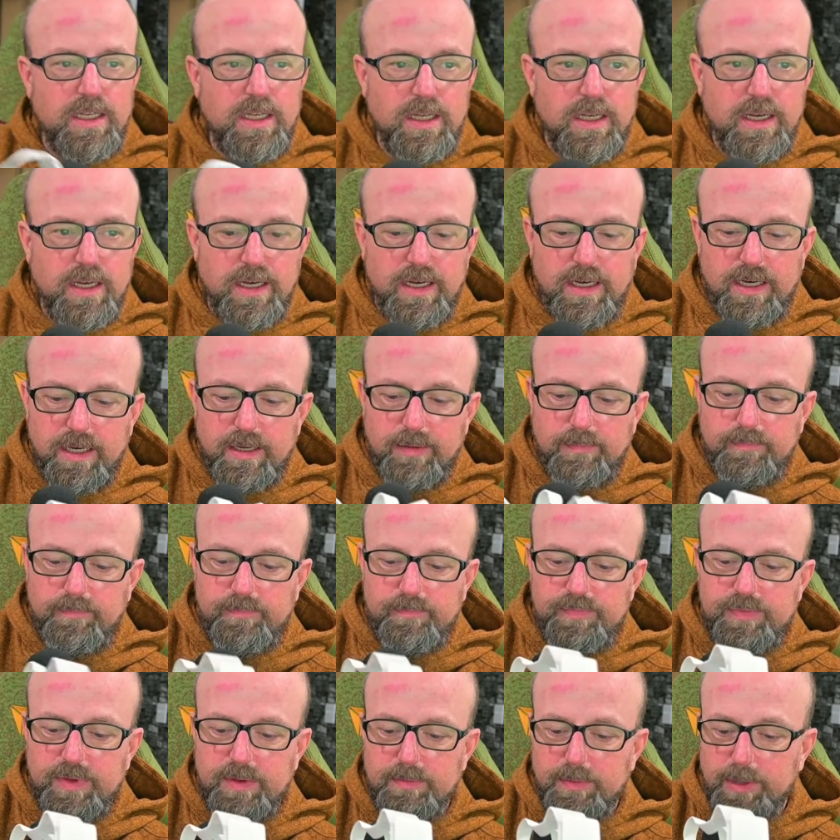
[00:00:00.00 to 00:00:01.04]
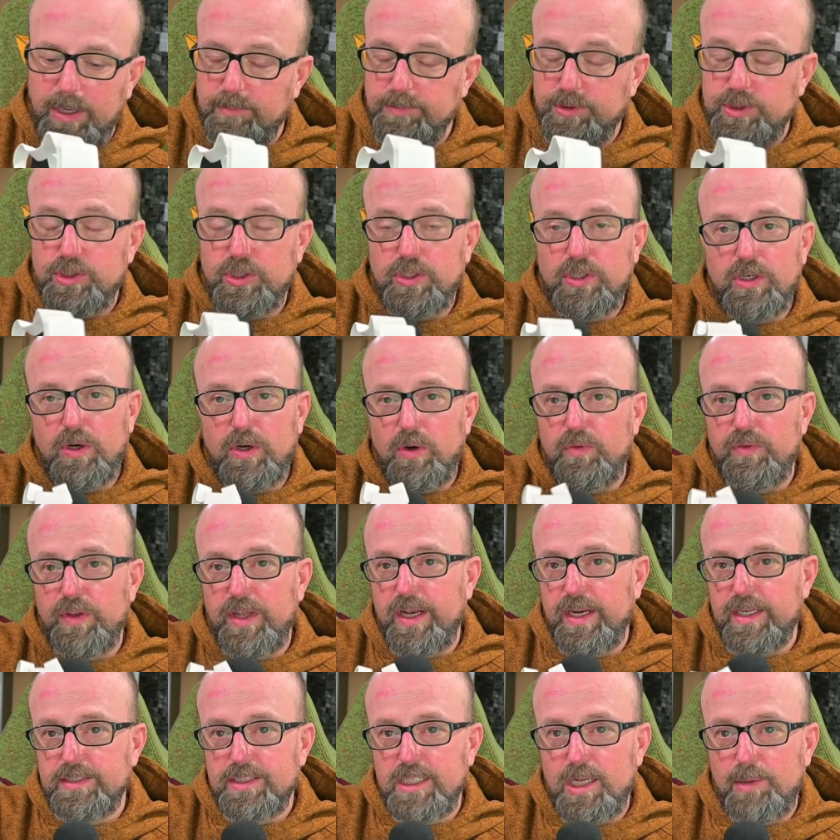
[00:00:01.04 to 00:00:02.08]
But I'm sure over the
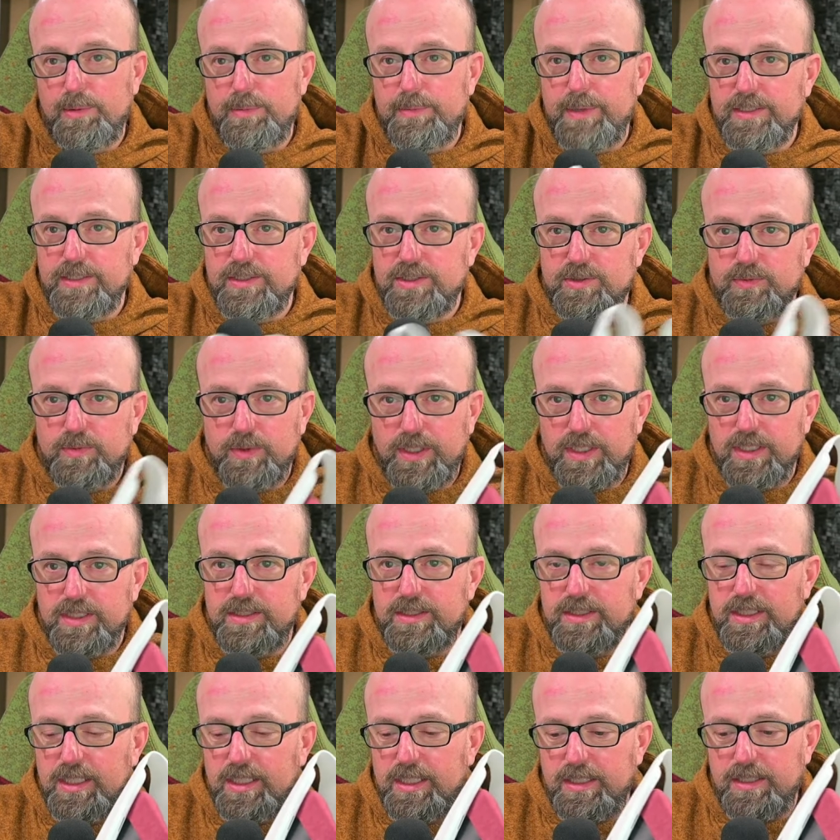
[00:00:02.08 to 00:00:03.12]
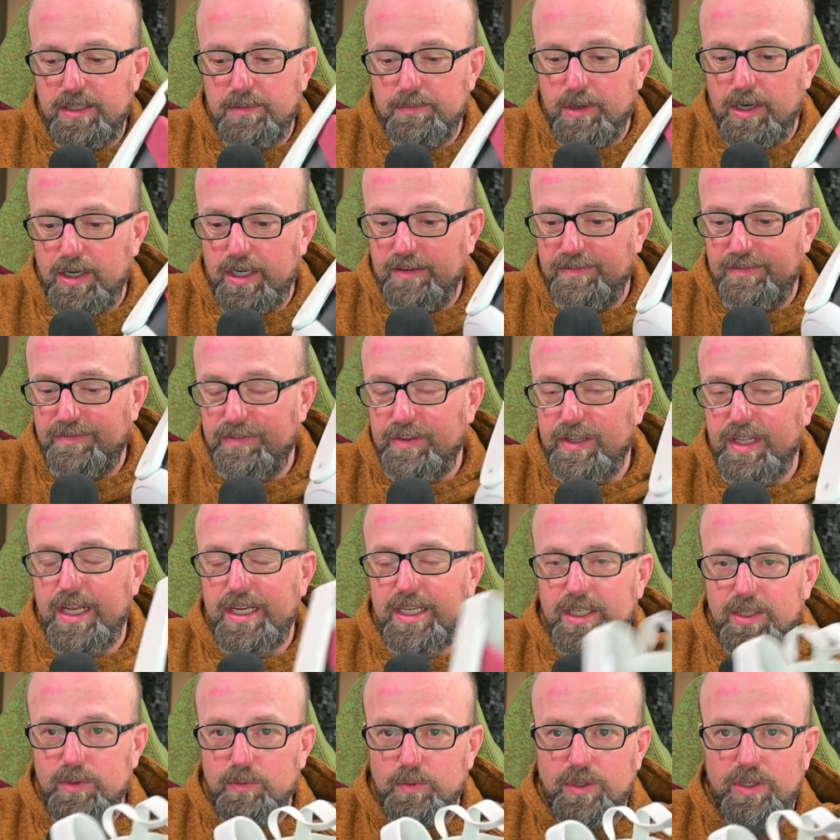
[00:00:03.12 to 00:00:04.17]
next couple months, we're going to see the market
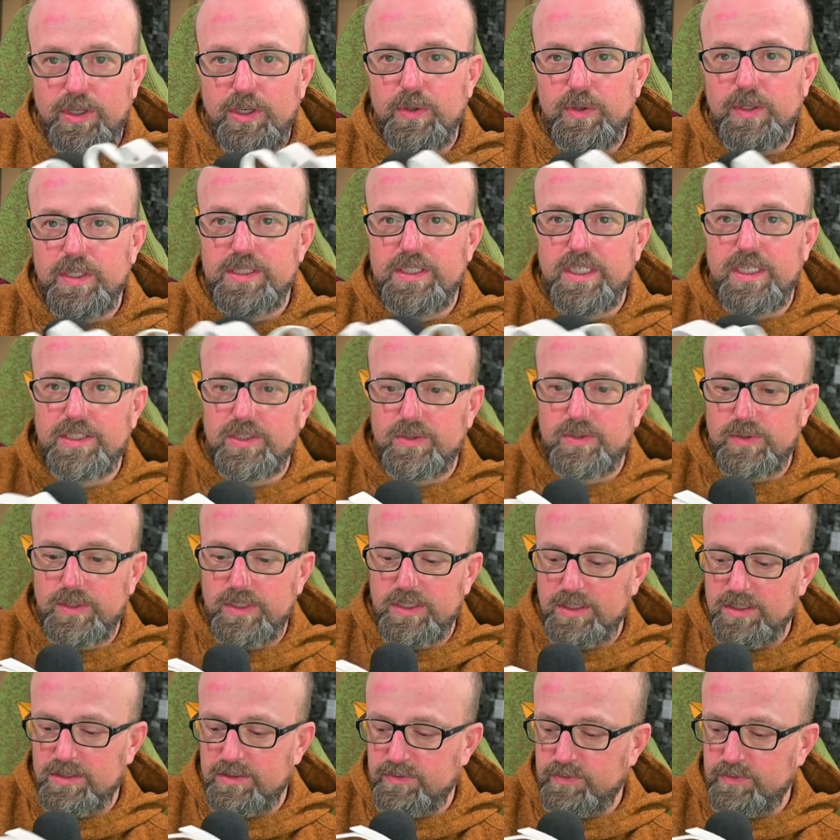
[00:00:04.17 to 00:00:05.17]
flooded with new accessories,